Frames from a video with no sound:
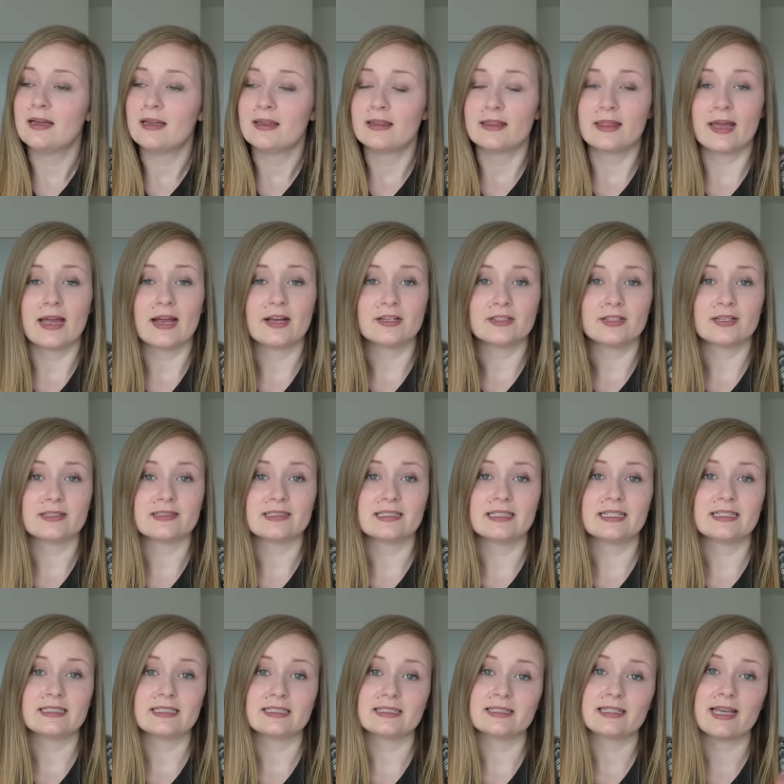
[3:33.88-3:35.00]
They are just
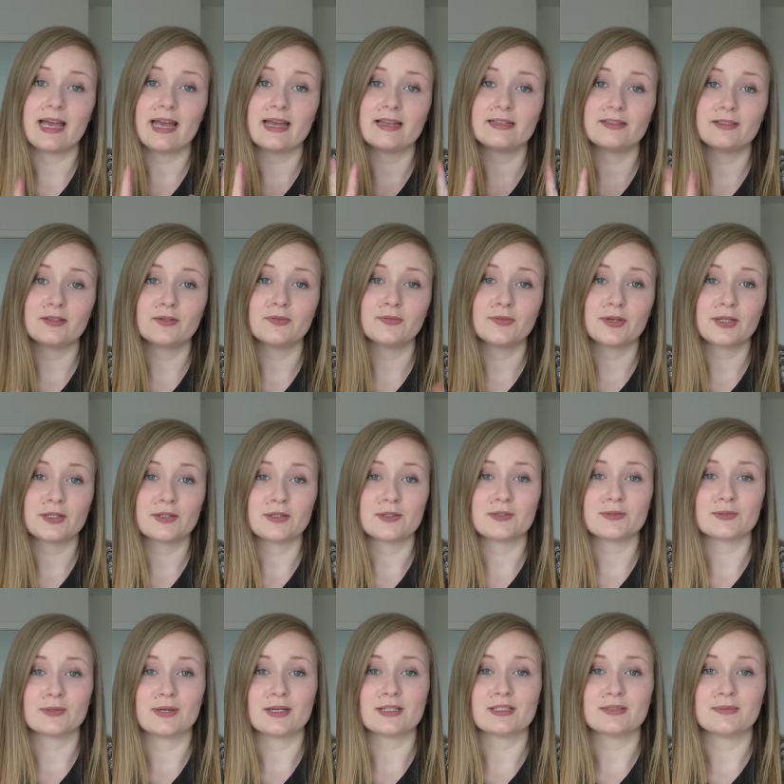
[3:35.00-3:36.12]
delicious, and don't forget to
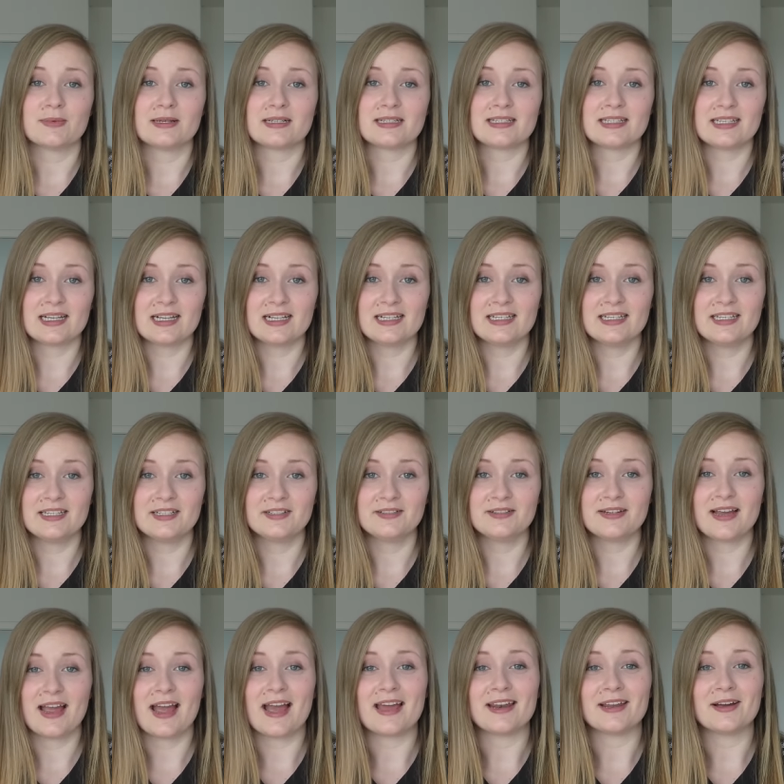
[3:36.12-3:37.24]
subscribe to my channel
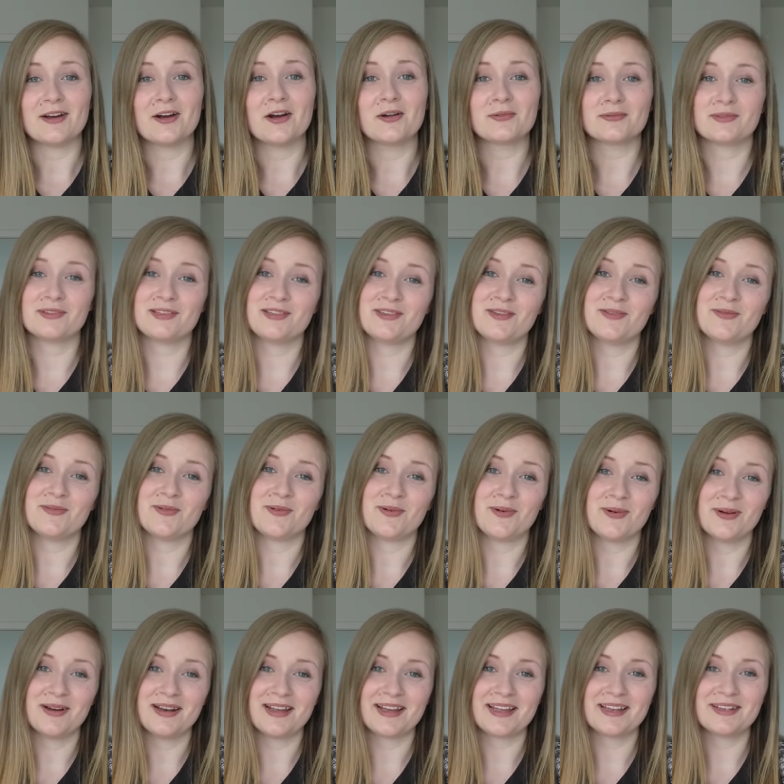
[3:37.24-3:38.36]
here, and I hope to see you
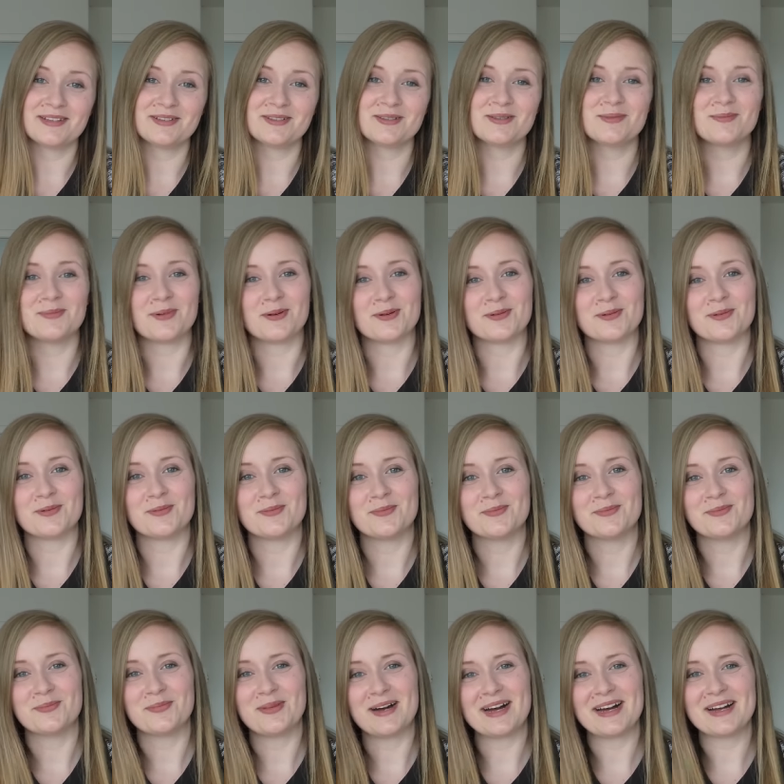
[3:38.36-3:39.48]
all again tomorrow.
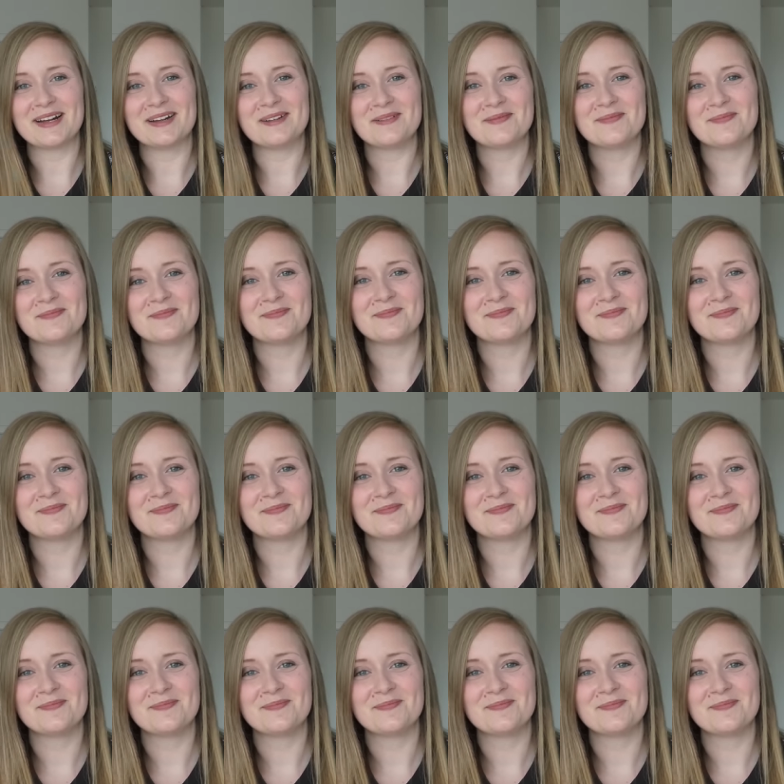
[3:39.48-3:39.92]
Bye!